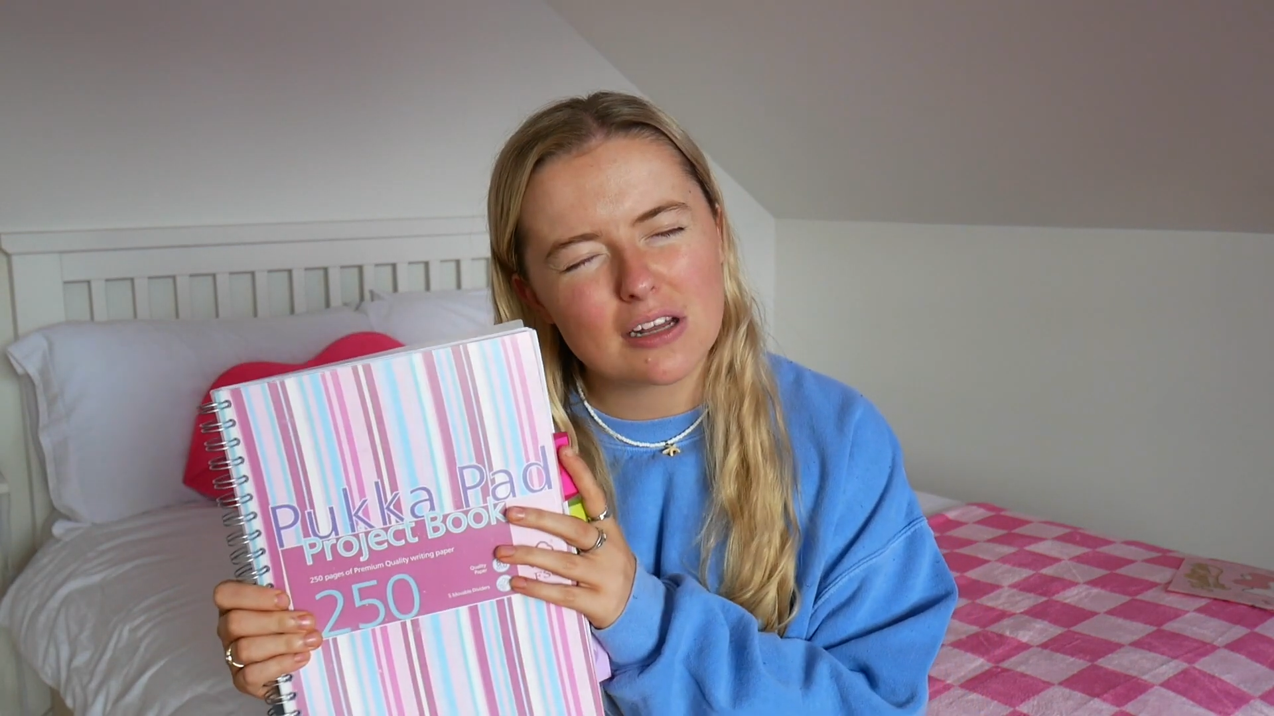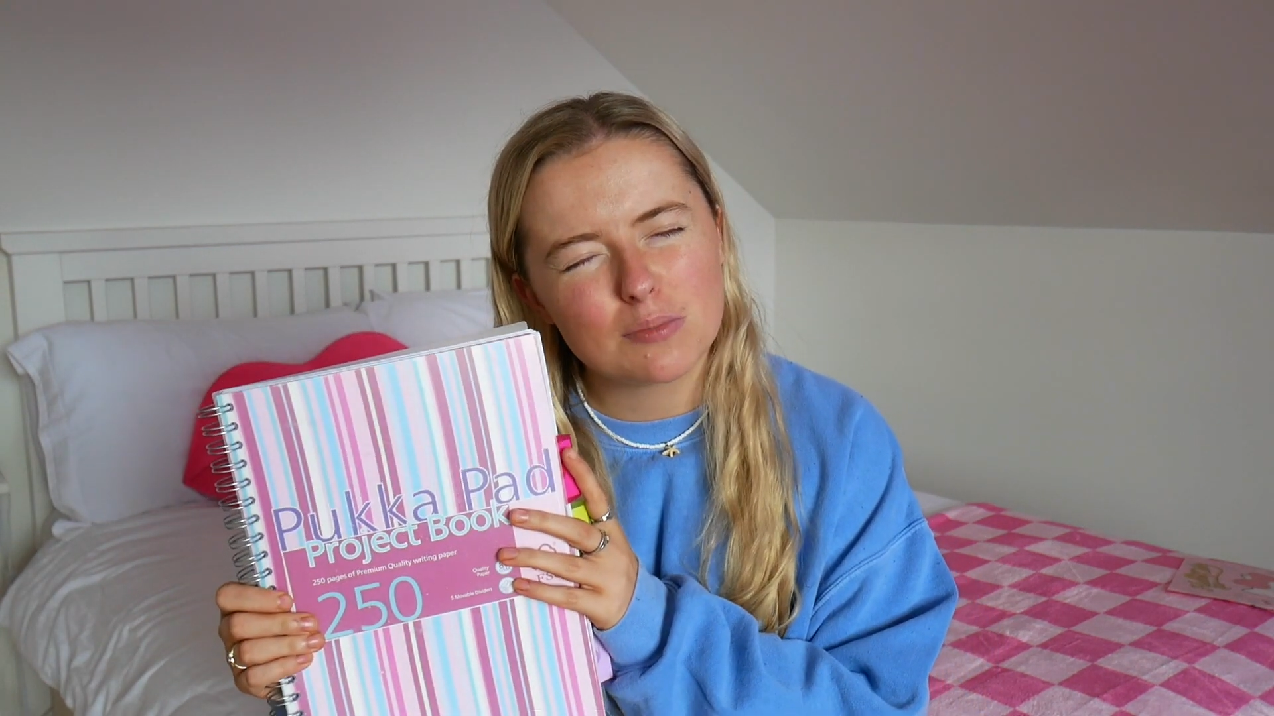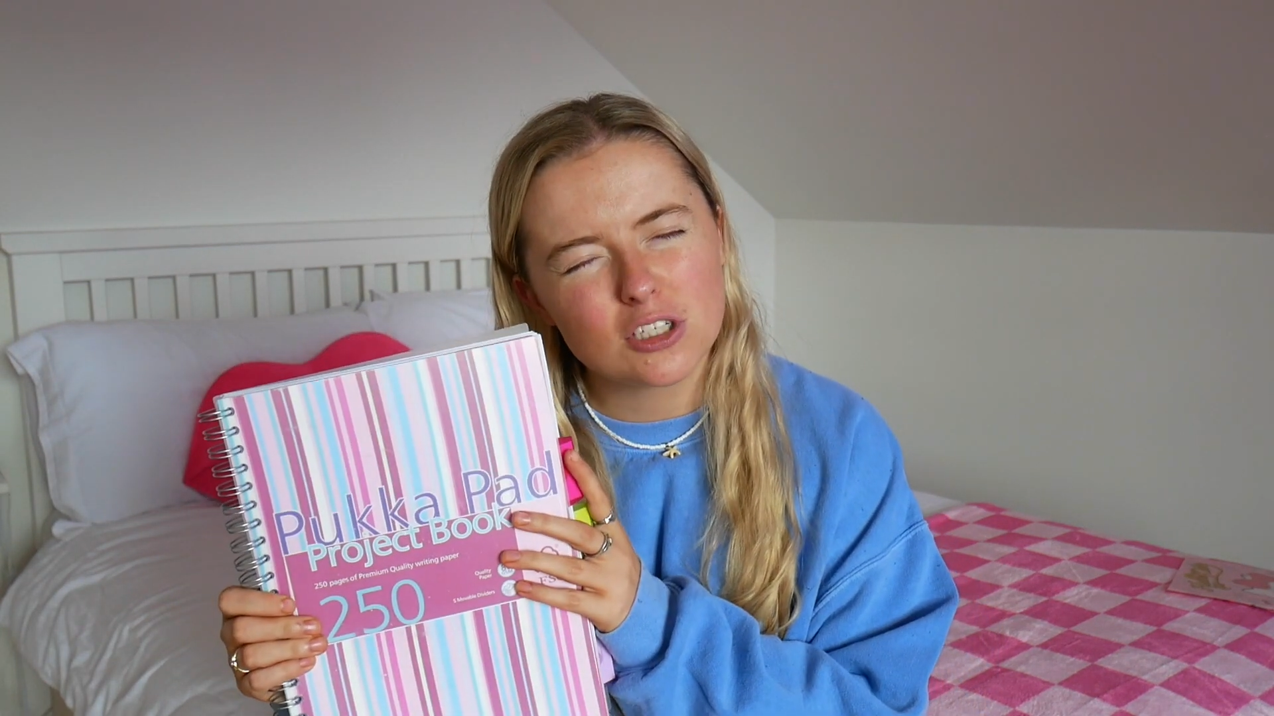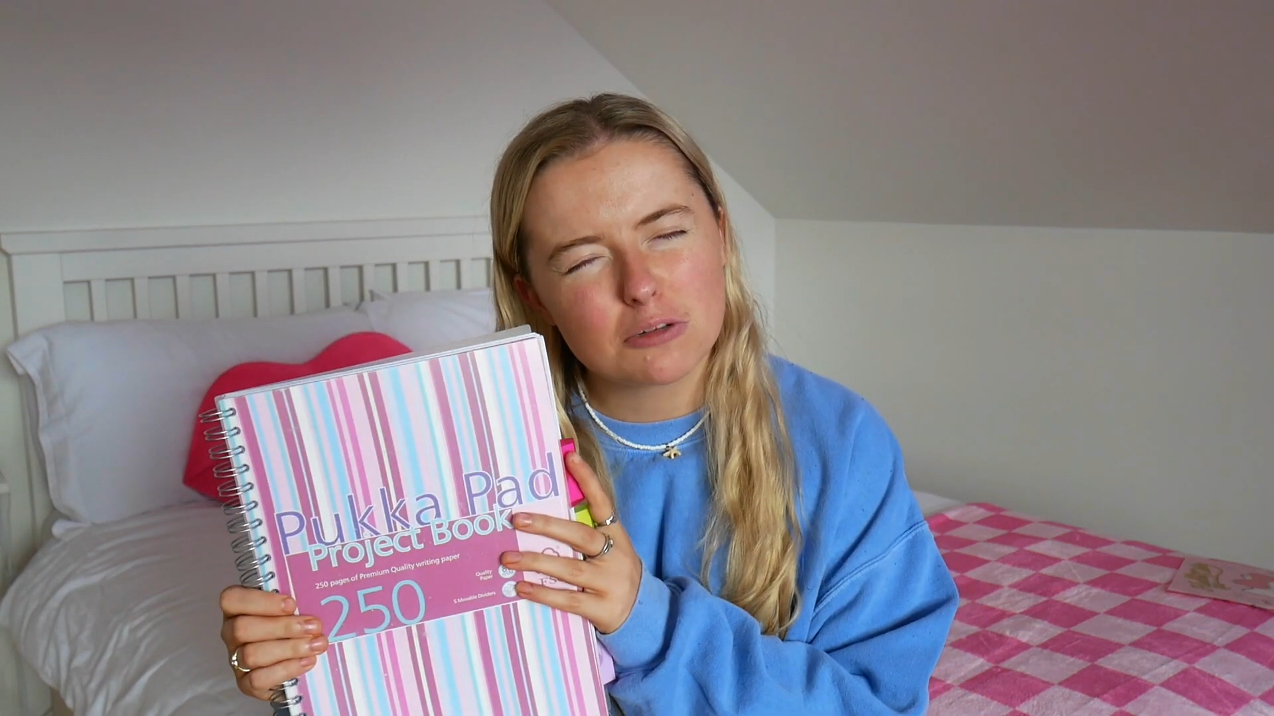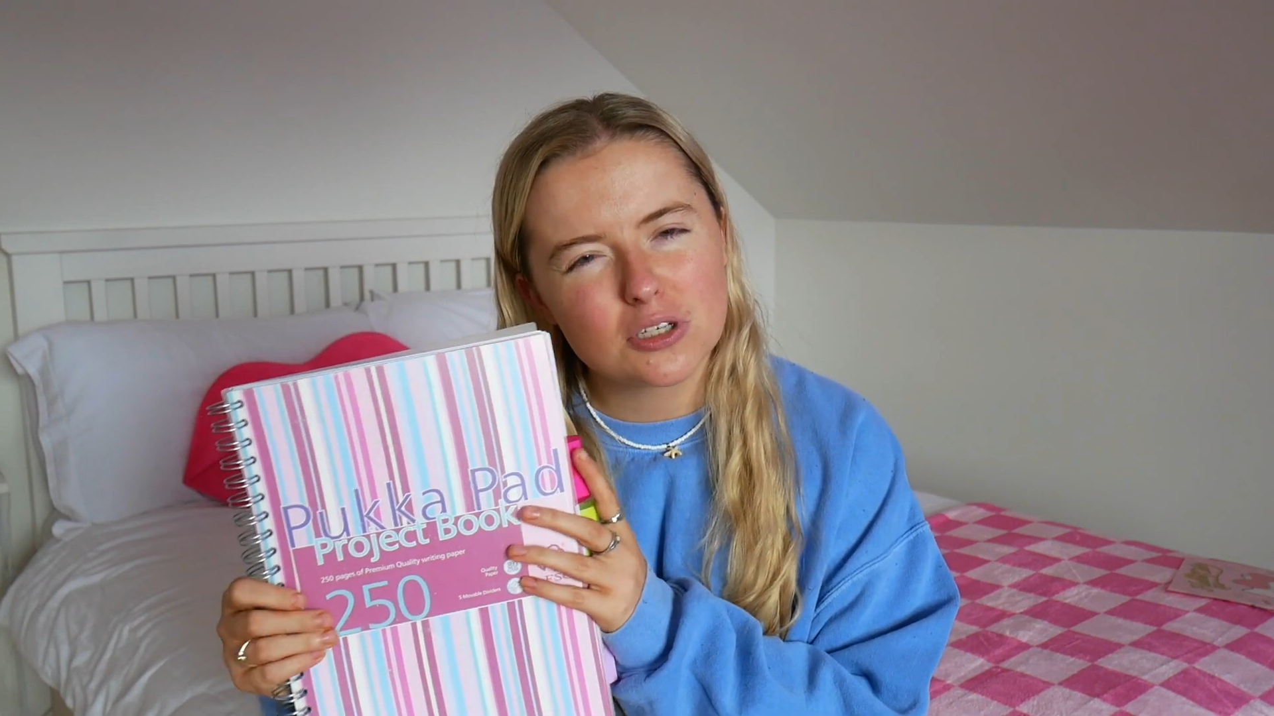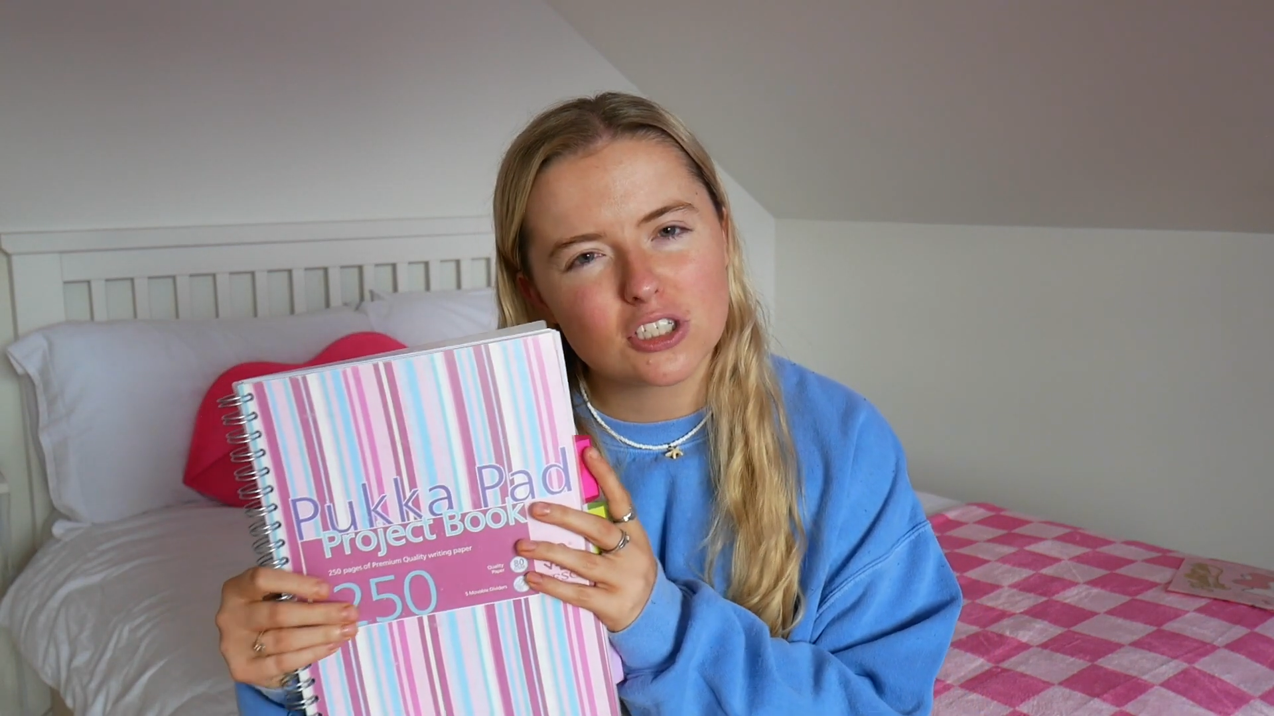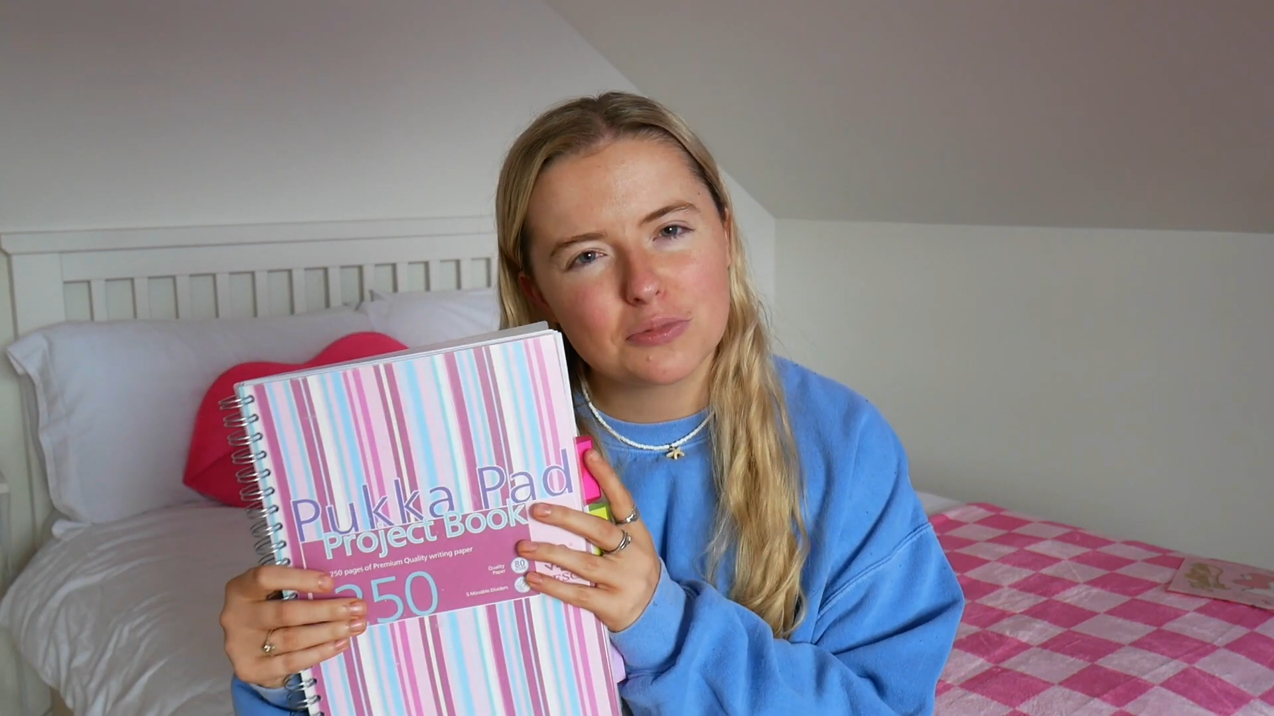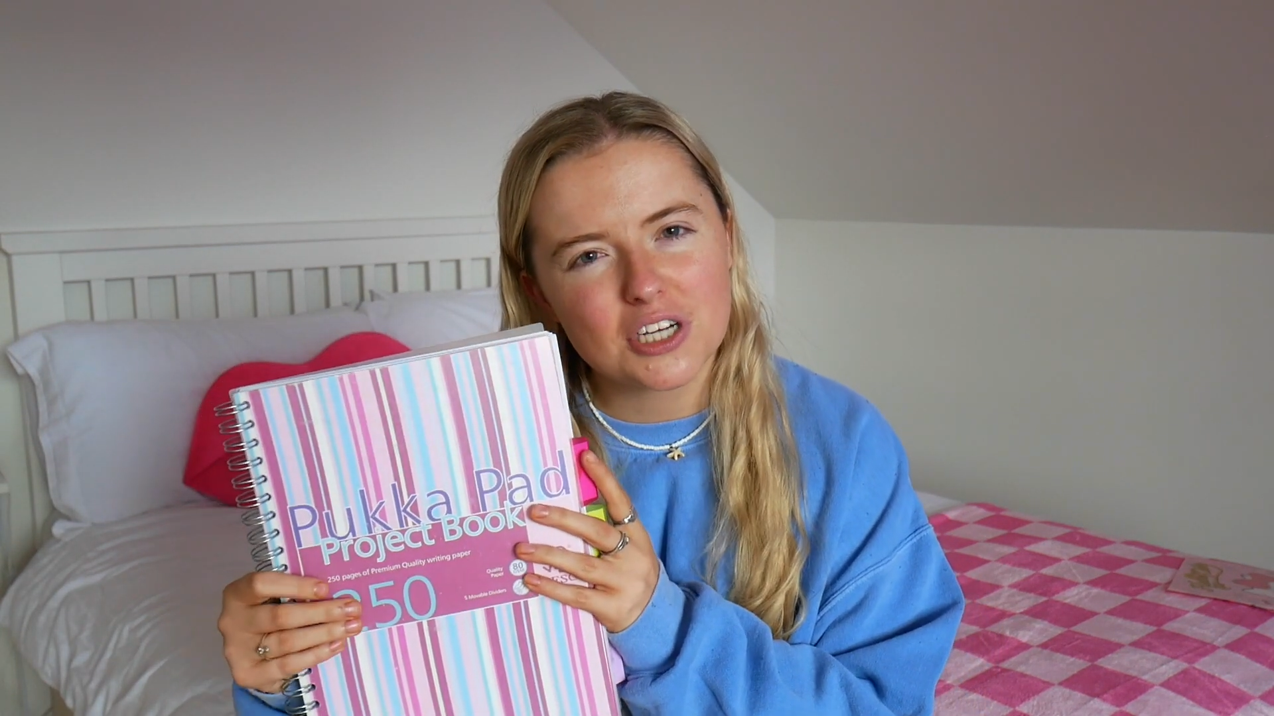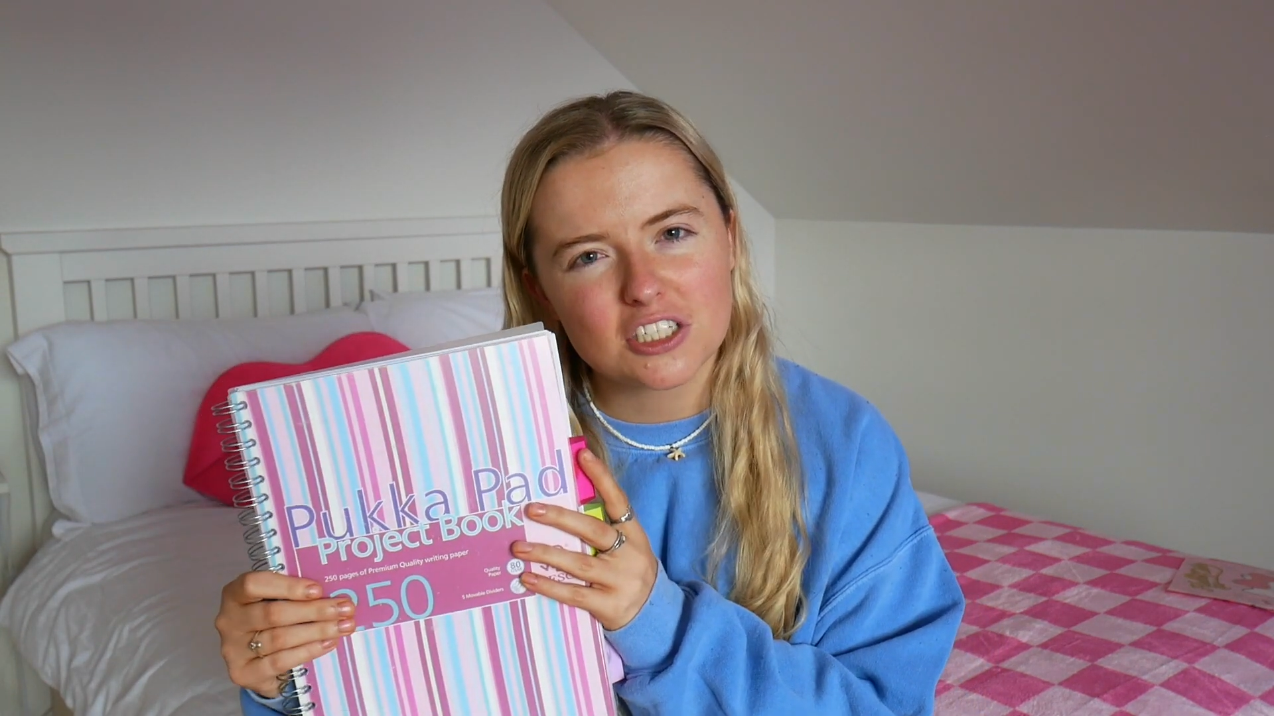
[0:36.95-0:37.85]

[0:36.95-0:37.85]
multiple subject